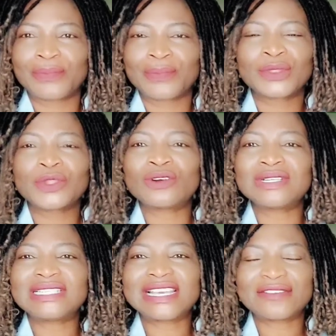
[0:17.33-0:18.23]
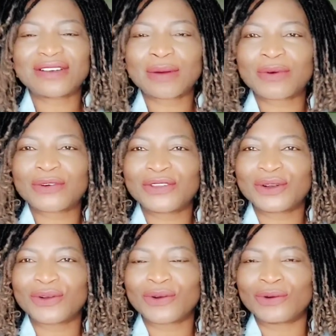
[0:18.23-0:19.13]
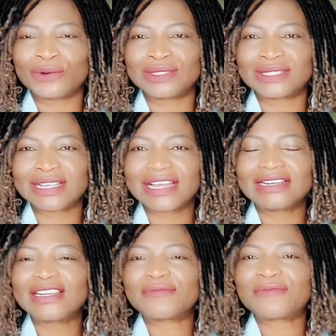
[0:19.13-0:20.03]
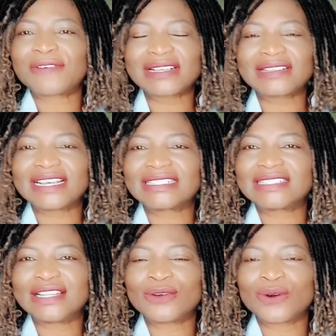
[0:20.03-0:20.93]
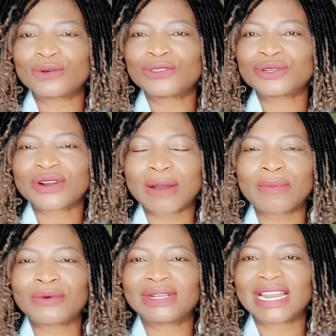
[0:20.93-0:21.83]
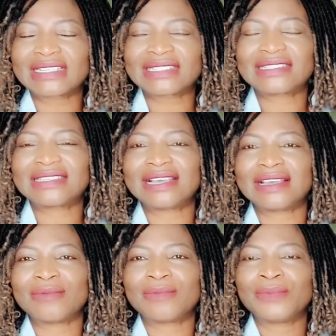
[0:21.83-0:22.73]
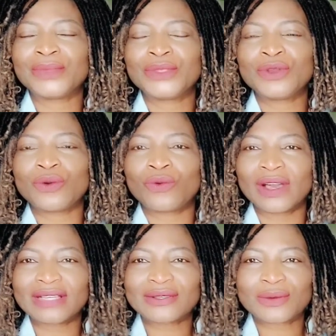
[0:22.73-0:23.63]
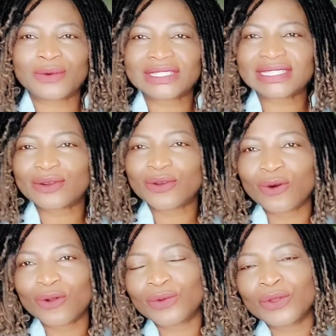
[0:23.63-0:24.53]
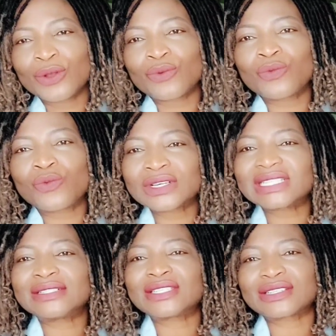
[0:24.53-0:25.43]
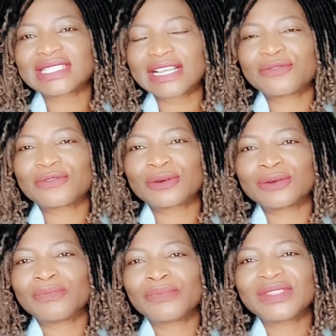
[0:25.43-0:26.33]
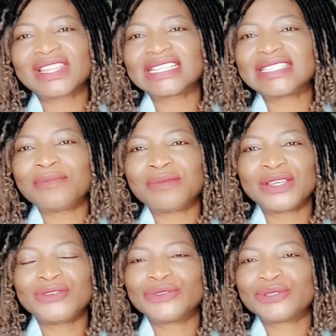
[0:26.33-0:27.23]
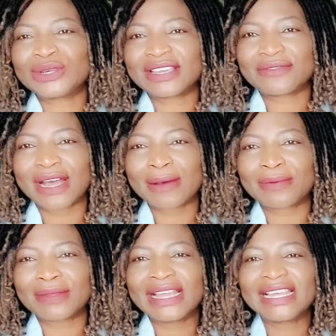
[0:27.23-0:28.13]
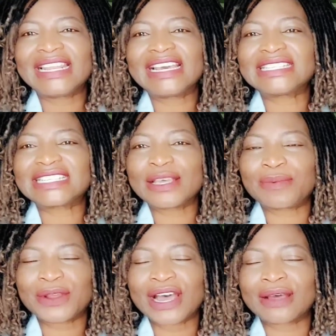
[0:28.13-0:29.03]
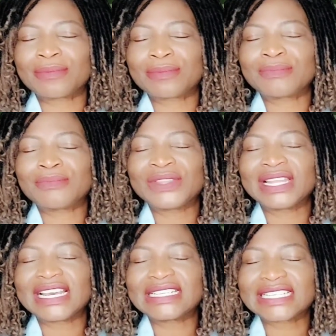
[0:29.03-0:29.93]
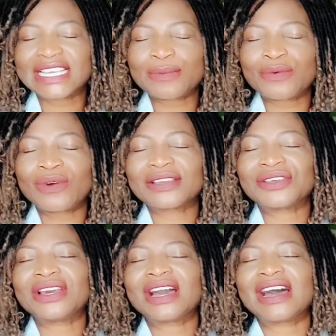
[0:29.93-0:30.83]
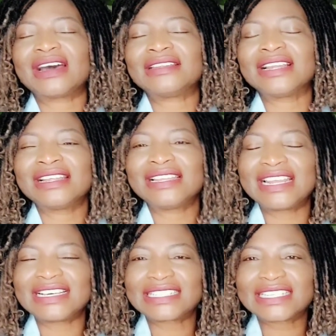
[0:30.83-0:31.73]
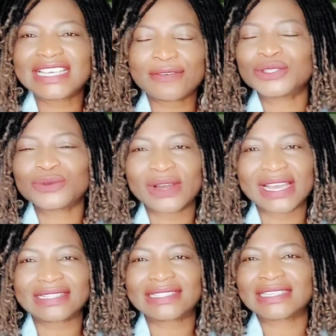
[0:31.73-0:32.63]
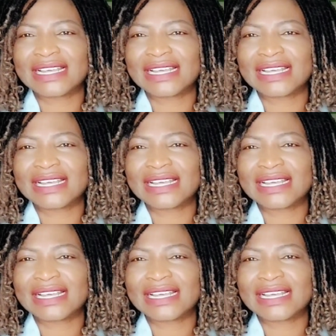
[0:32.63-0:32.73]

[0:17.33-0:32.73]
don't give up on your goals the fact that the goals crumbled last year your work towards the goal wasn't successful doesn't mean you should give up let's keep it up Let's keep working hard. Let's give it weight.